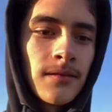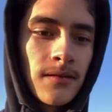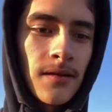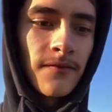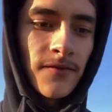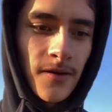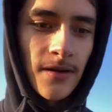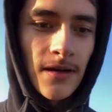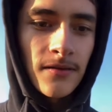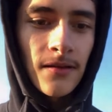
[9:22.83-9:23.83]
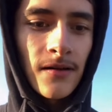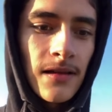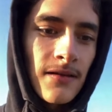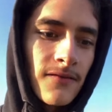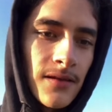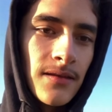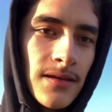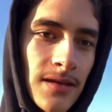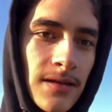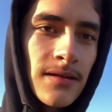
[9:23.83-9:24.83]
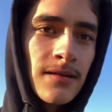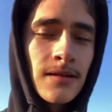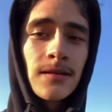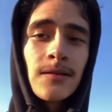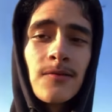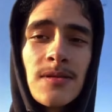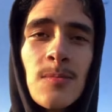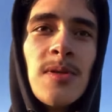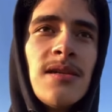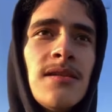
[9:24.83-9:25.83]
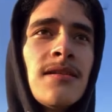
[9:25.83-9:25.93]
I figured out that all I really needed was me.